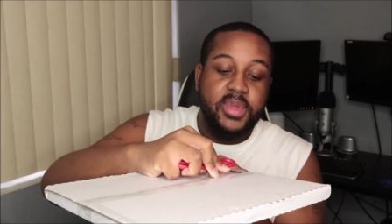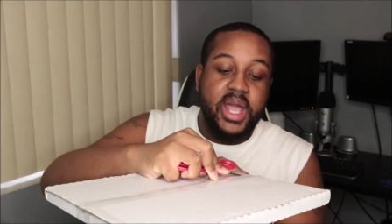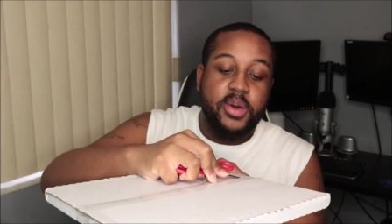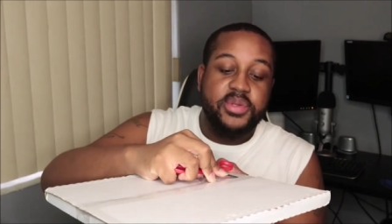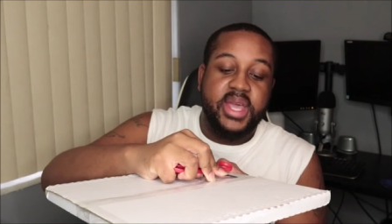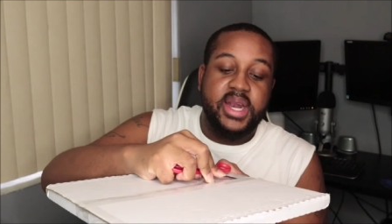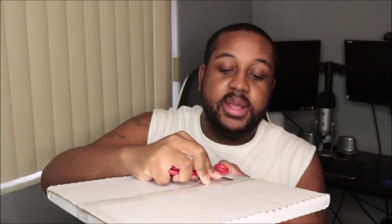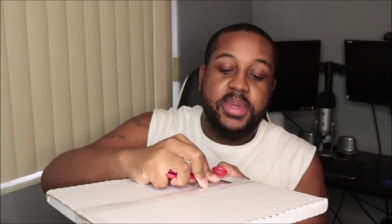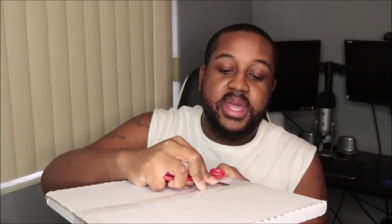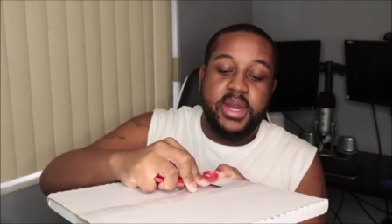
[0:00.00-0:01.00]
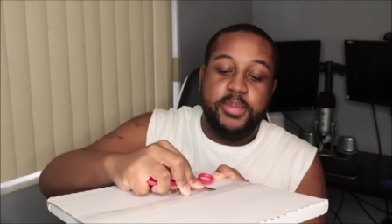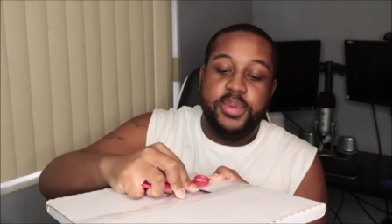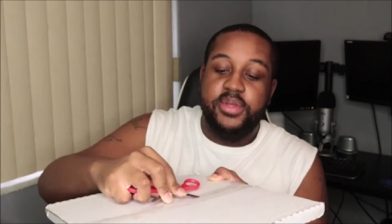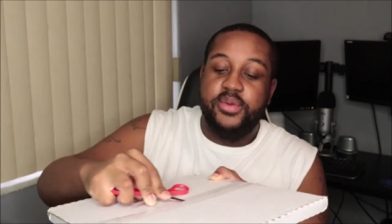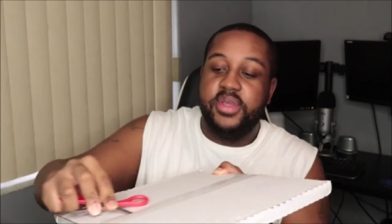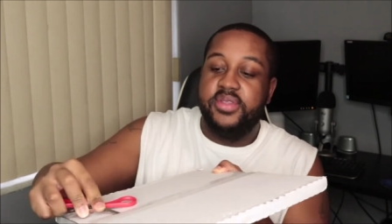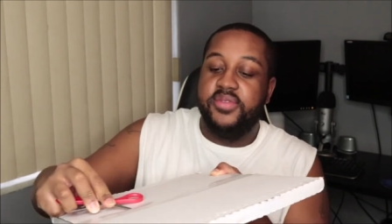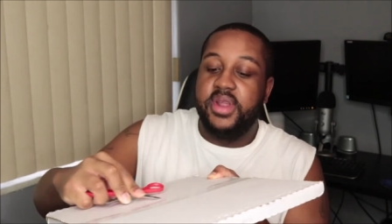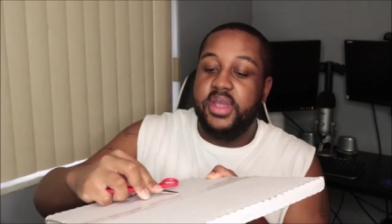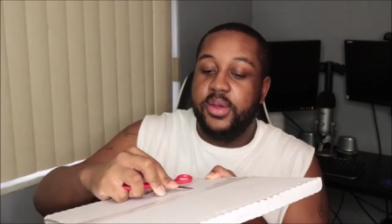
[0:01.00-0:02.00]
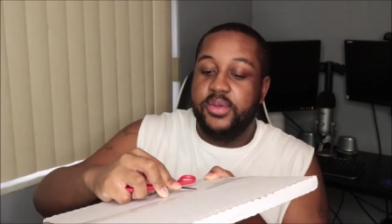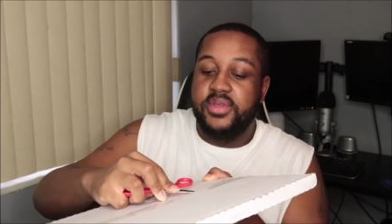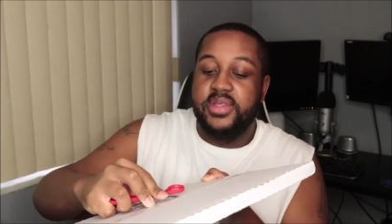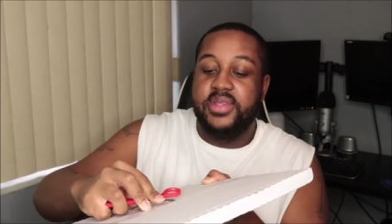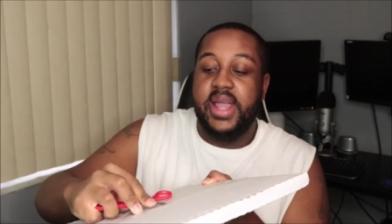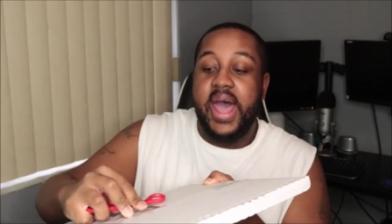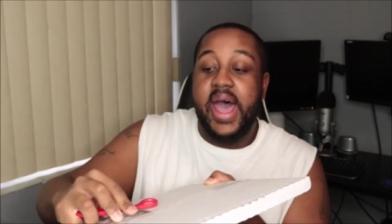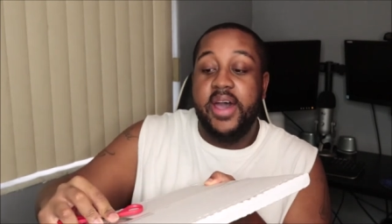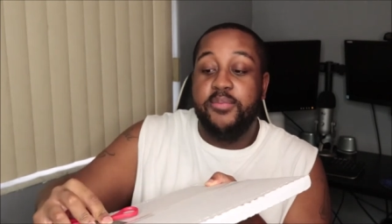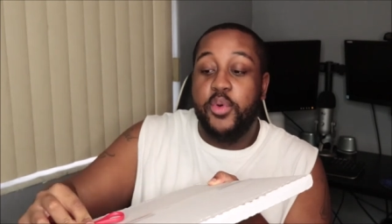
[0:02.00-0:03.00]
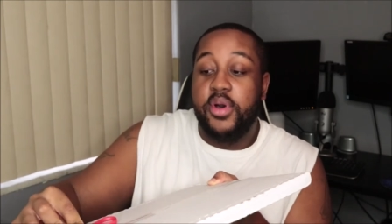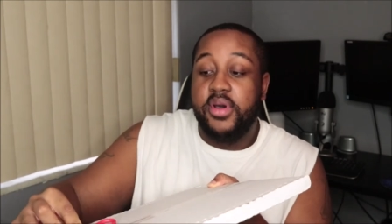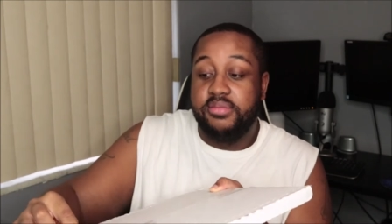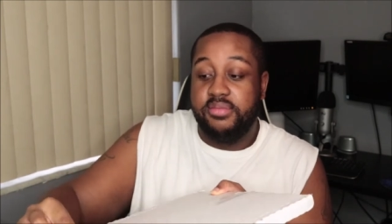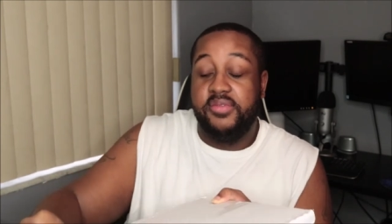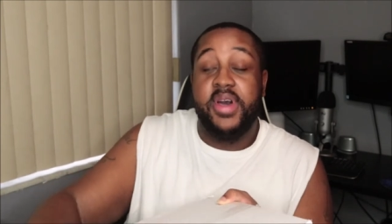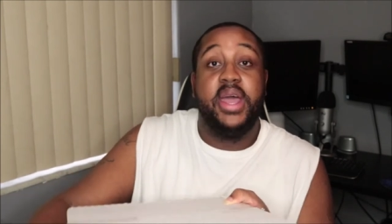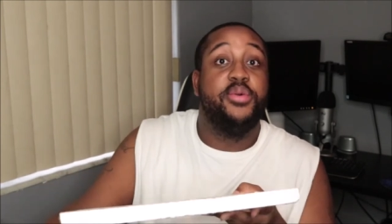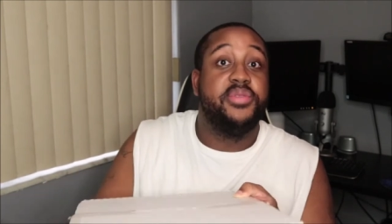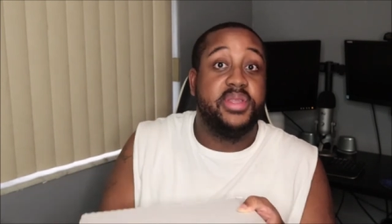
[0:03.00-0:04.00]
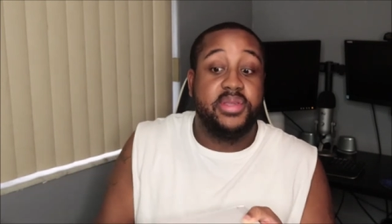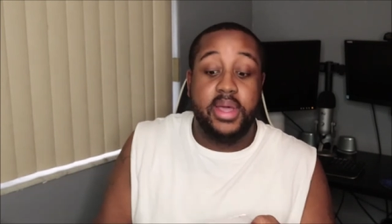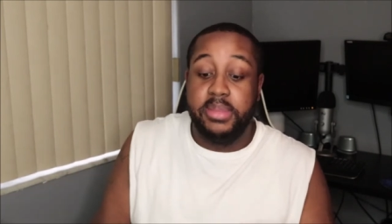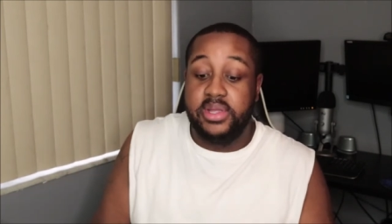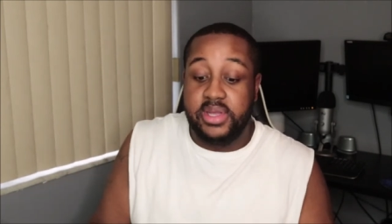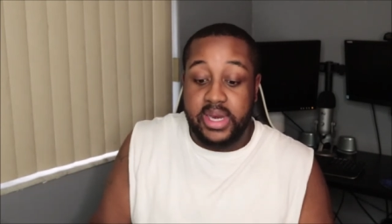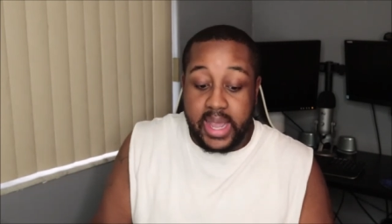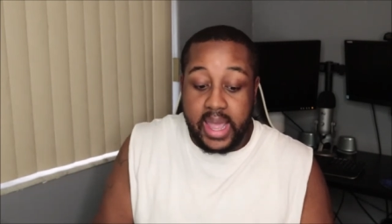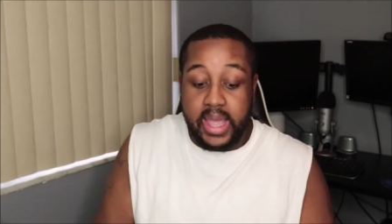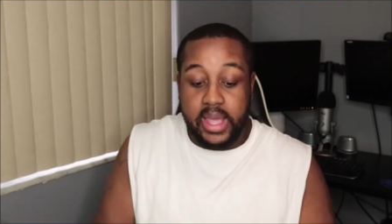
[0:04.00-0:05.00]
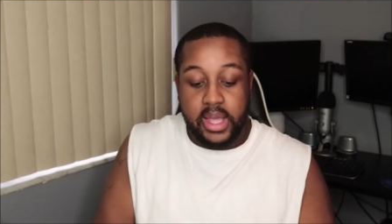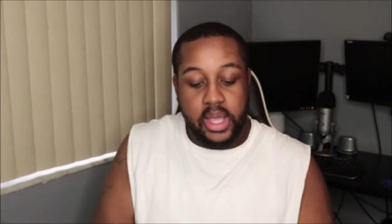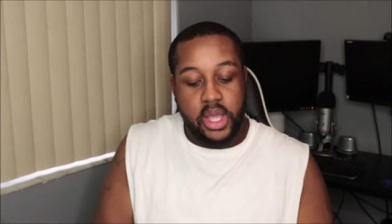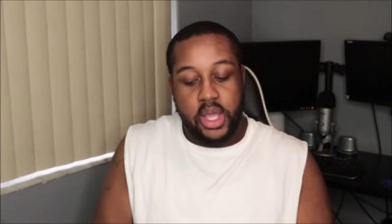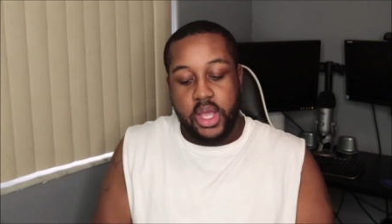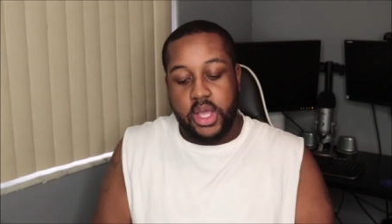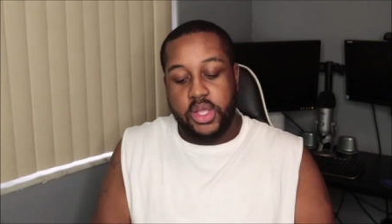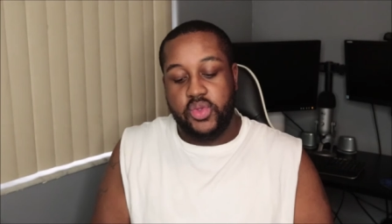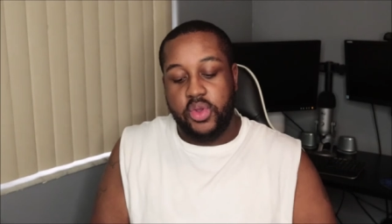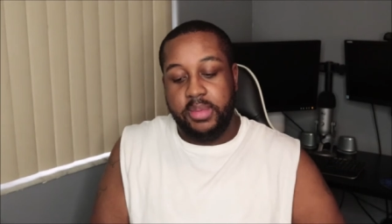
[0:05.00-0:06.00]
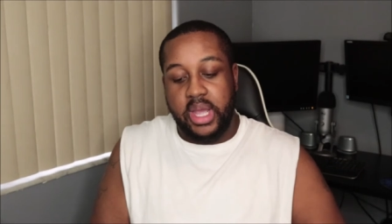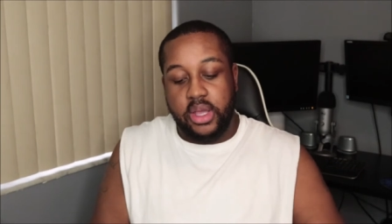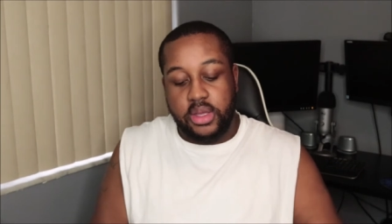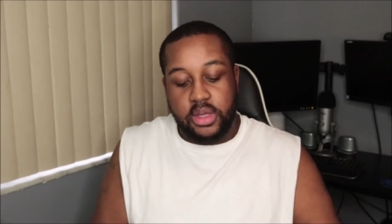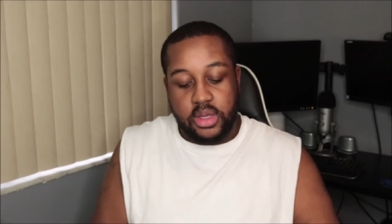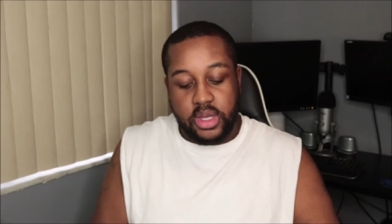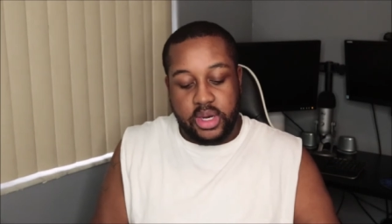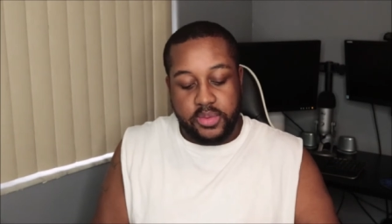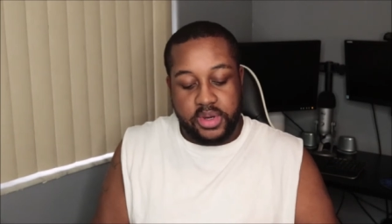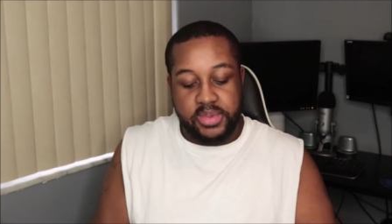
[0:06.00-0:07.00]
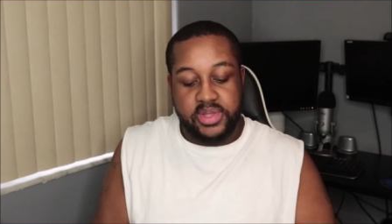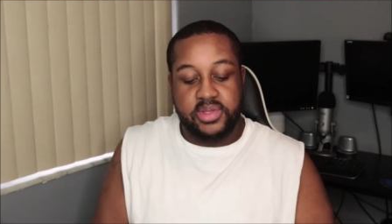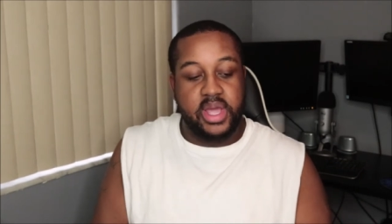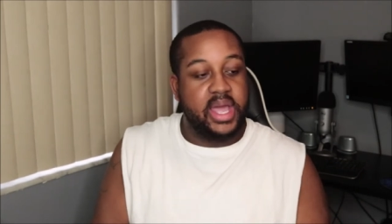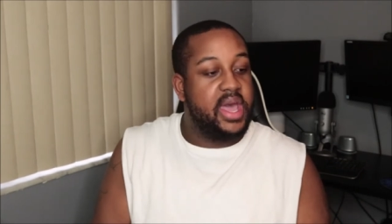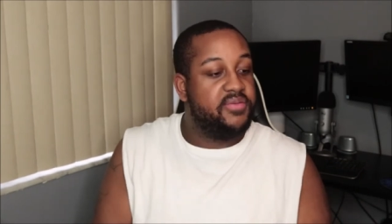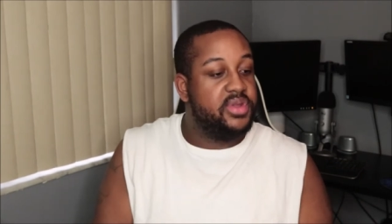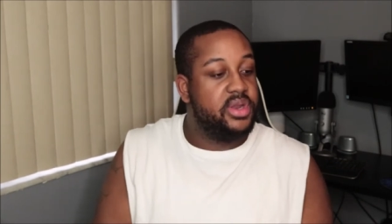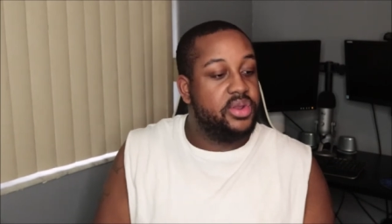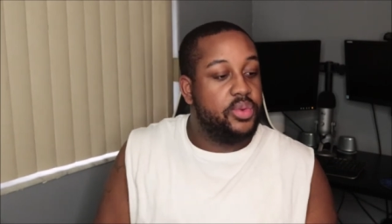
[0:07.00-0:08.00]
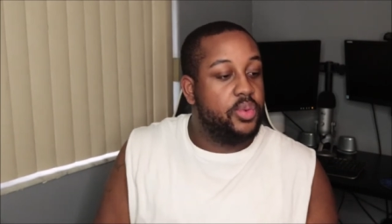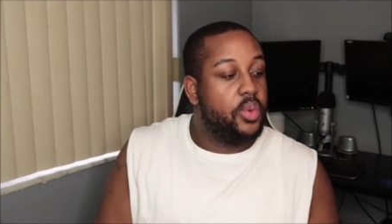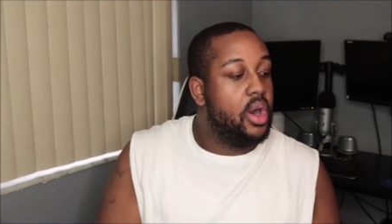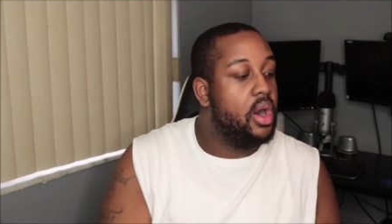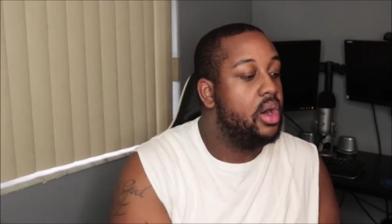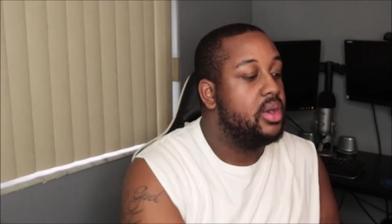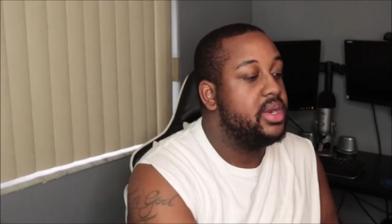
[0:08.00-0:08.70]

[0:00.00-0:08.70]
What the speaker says: I was like, let me get up and do these videos because I have more vinyls that's coming today. So I'm like, oh, I don't want to be stuck having to do all of